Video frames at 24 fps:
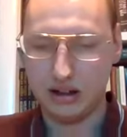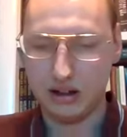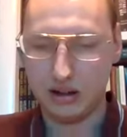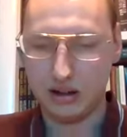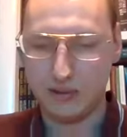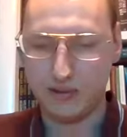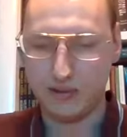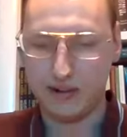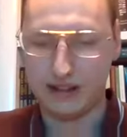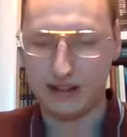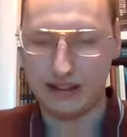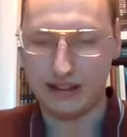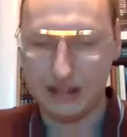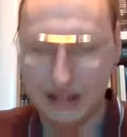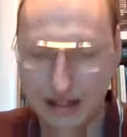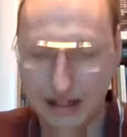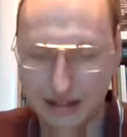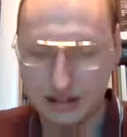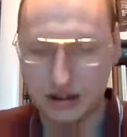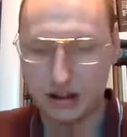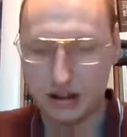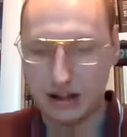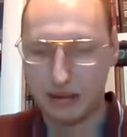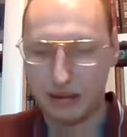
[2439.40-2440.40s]
with
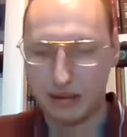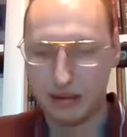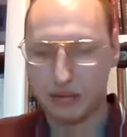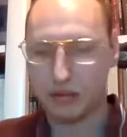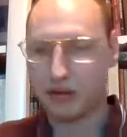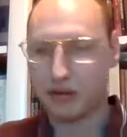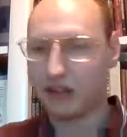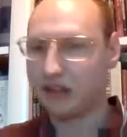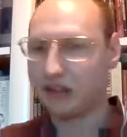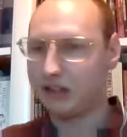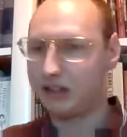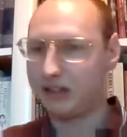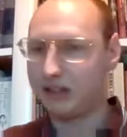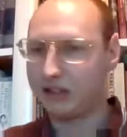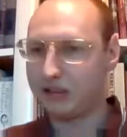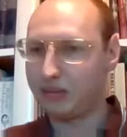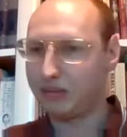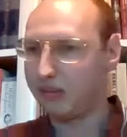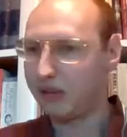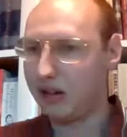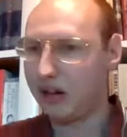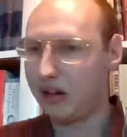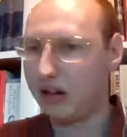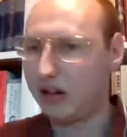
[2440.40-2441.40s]
class collaborationism.
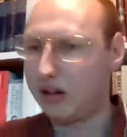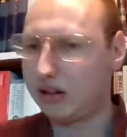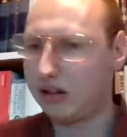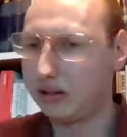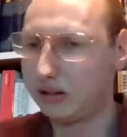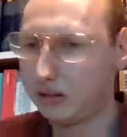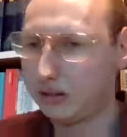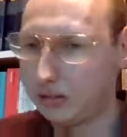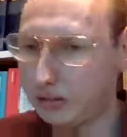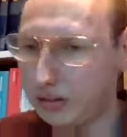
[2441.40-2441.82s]
I'll